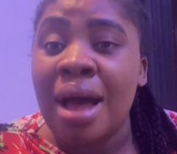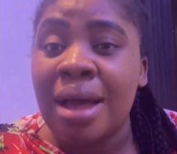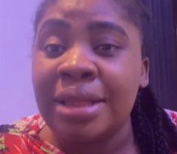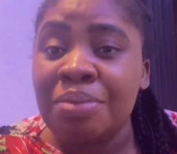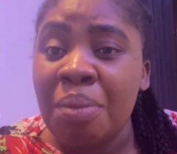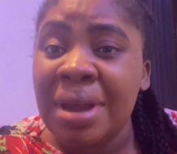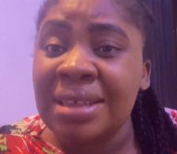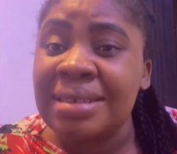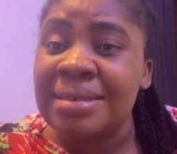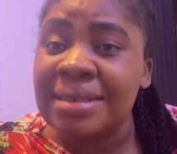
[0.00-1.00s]
The moment
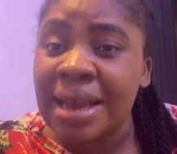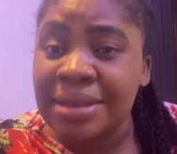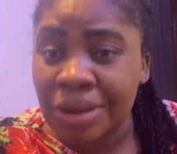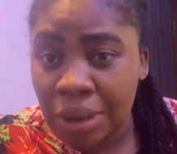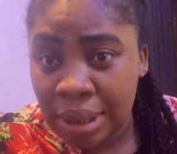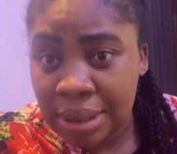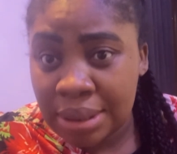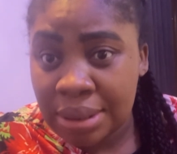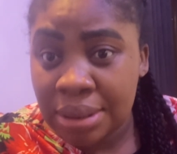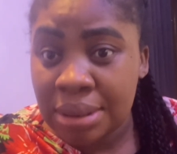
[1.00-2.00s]
it is 8
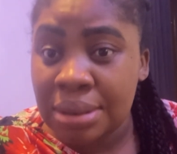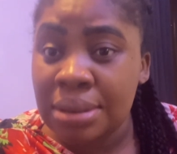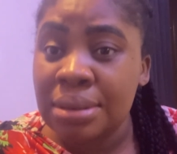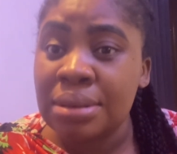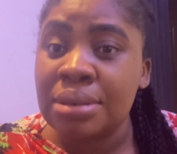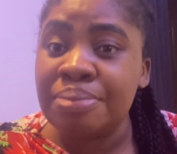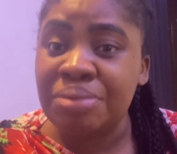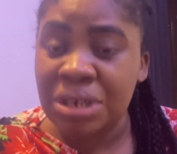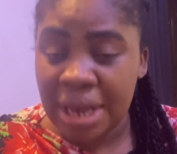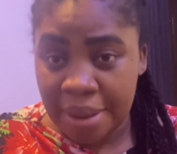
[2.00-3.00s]
o'clock
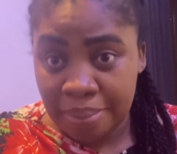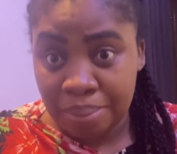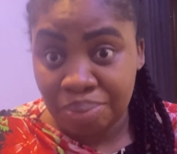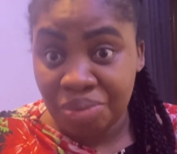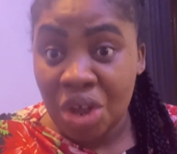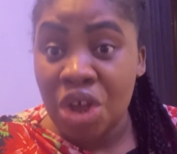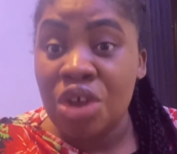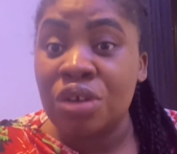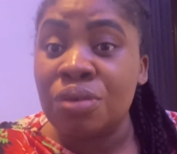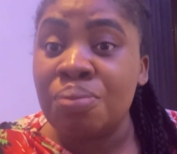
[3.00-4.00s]
p.m.
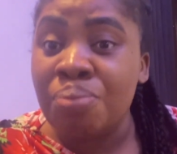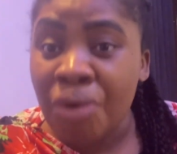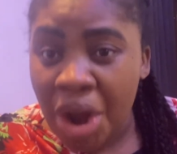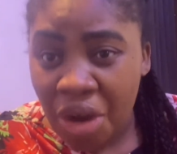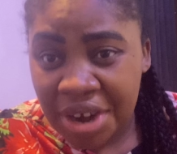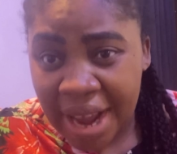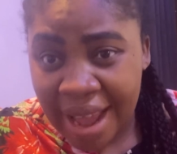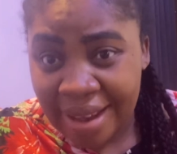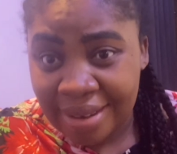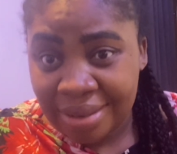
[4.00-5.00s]
pray on the
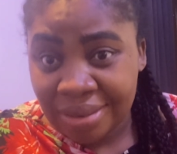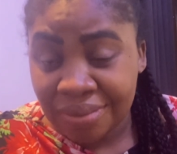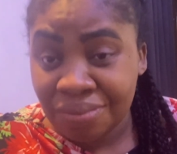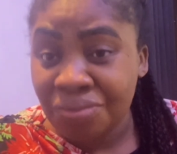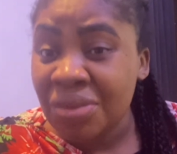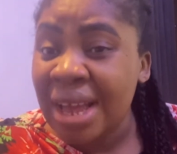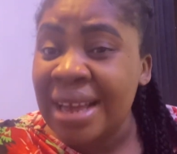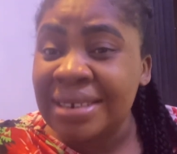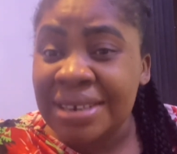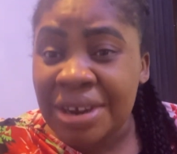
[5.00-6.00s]
egg,
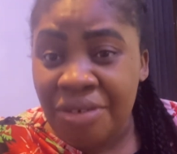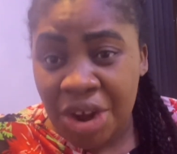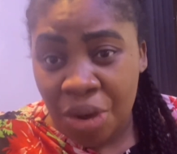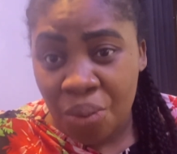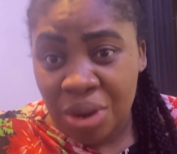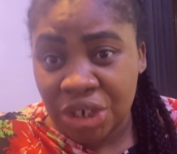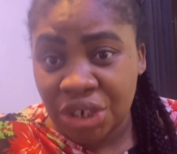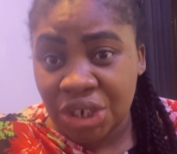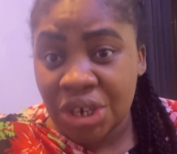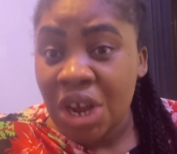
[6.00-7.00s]
decree your
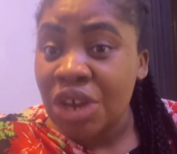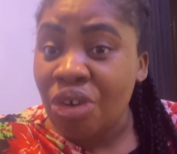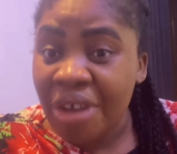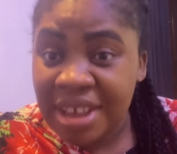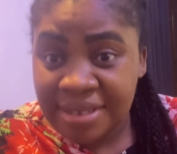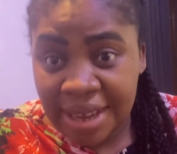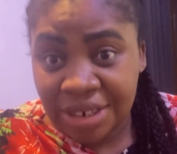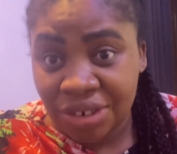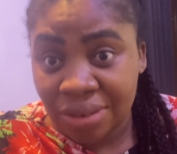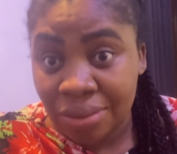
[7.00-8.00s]
wish, your
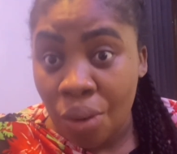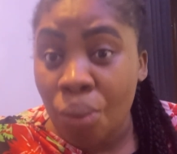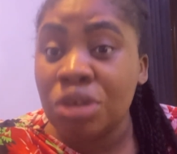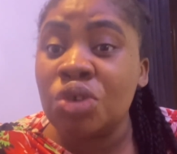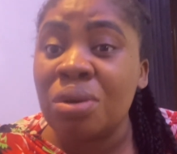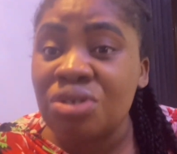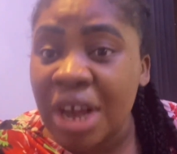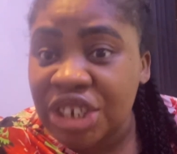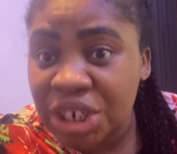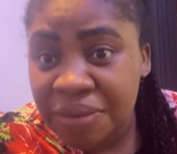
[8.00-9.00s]
intention, what you want to
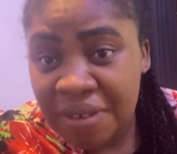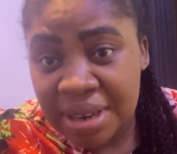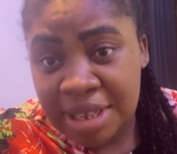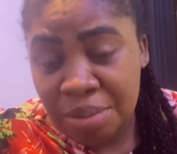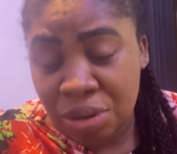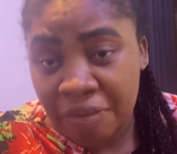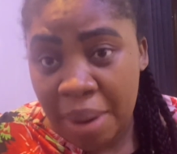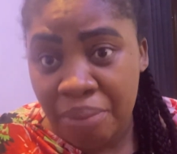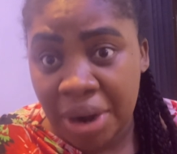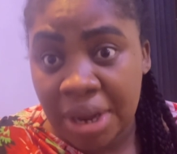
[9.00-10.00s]
achieve in this month of
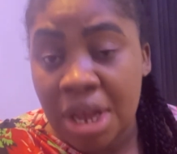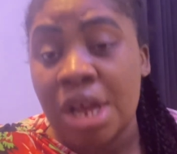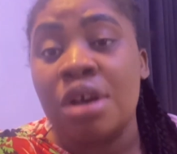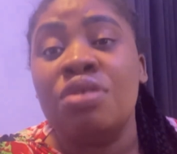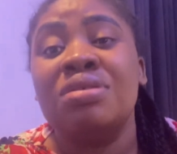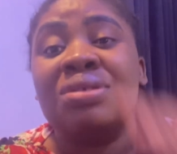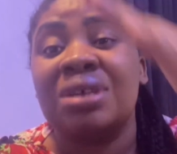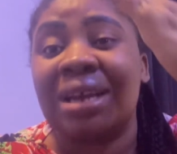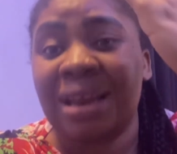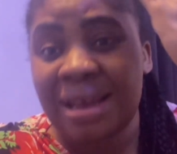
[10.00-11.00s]
April. Use it to
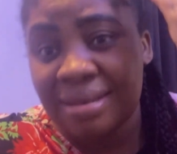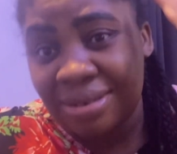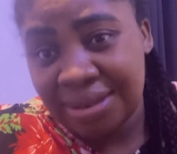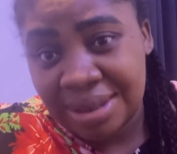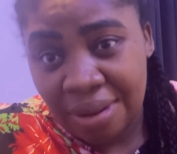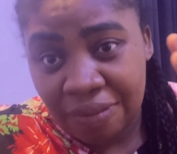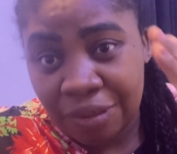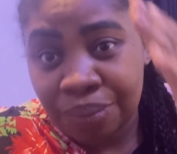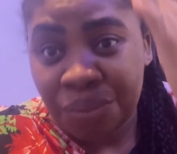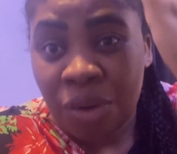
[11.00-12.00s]
cleanse yourself
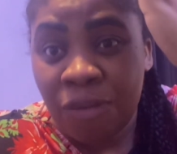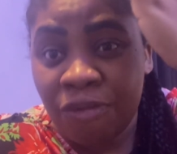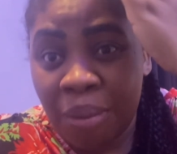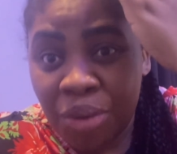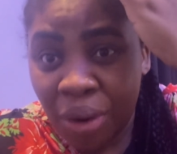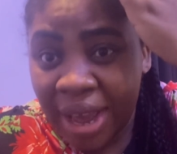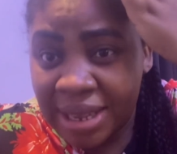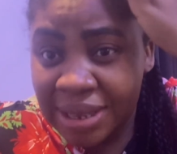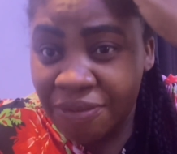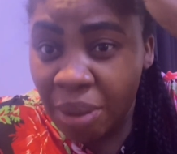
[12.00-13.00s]
from your hair,
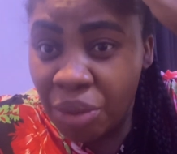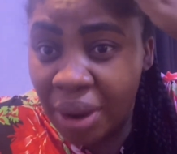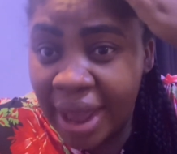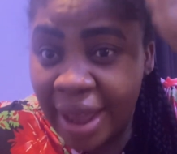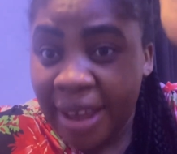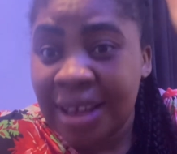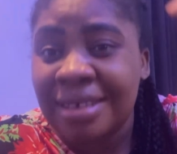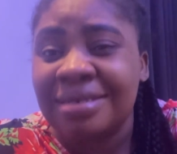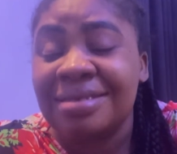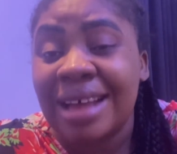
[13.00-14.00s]
starting from your hair
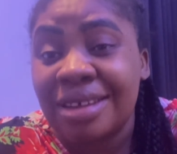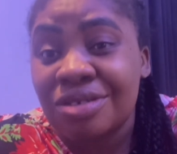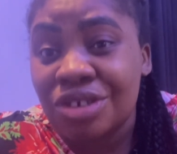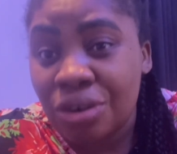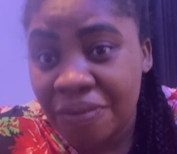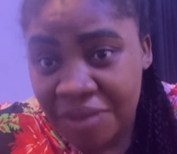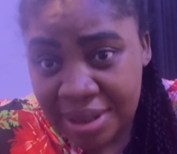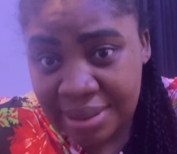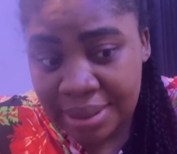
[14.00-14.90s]
down to your feet.